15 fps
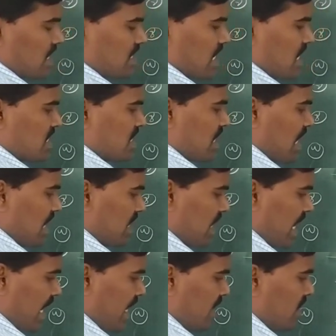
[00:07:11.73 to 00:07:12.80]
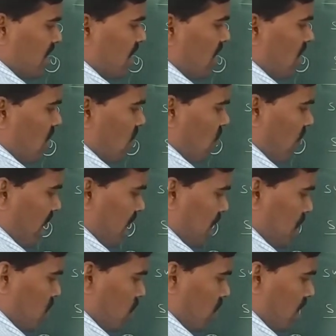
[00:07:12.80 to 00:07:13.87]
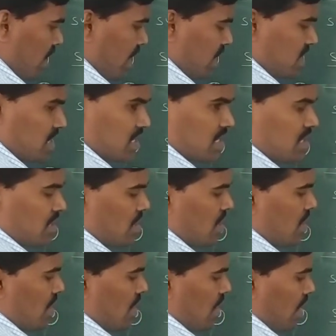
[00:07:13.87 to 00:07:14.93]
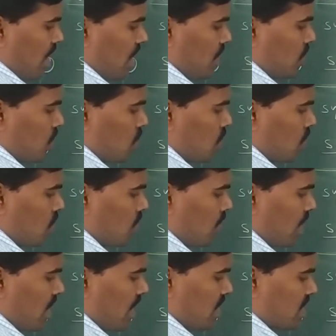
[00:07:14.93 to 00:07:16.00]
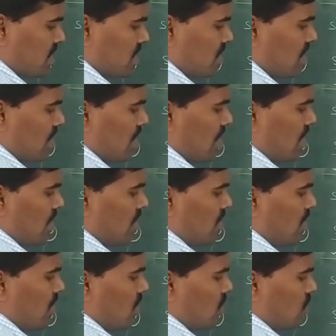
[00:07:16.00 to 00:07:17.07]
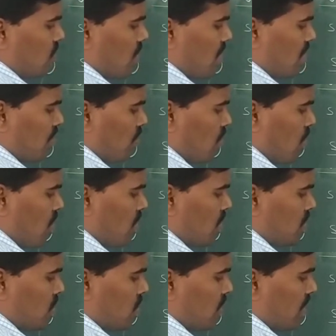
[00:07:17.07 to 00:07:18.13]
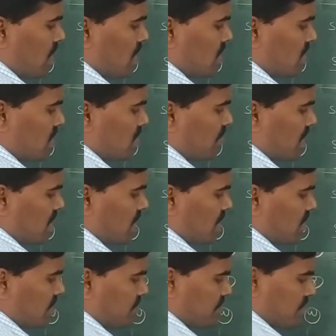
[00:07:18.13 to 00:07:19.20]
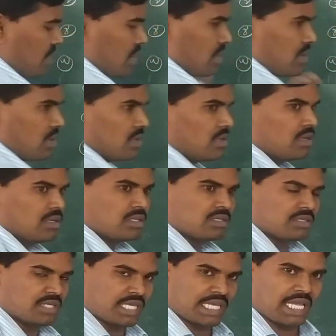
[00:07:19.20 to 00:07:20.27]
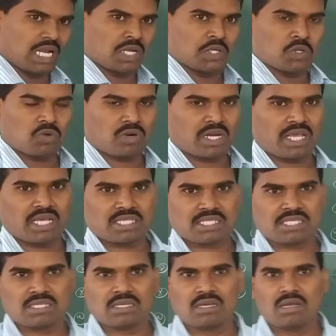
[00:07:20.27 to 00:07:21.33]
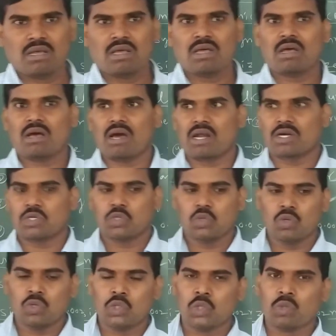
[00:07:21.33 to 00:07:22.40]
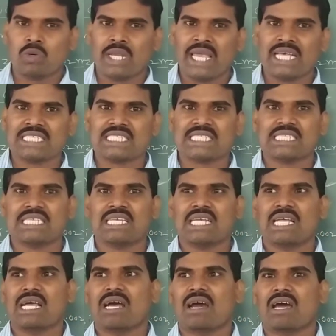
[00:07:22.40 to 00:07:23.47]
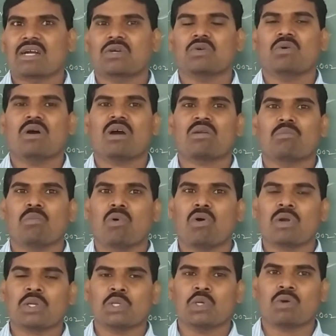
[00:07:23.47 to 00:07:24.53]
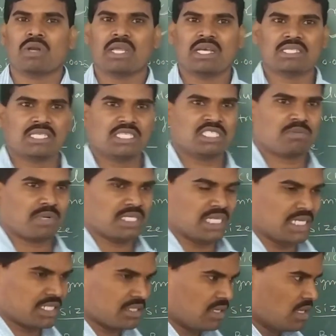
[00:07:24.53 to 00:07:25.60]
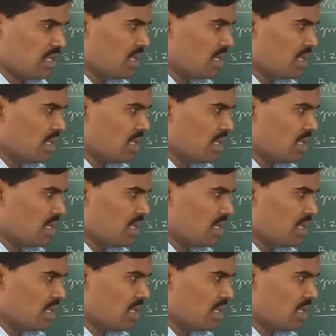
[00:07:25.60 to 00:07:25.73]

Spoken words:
cells containing one nucleus or two nucleus or two or more nucleus is present. Single nucleus or two nucleus or two or more nucleus is present.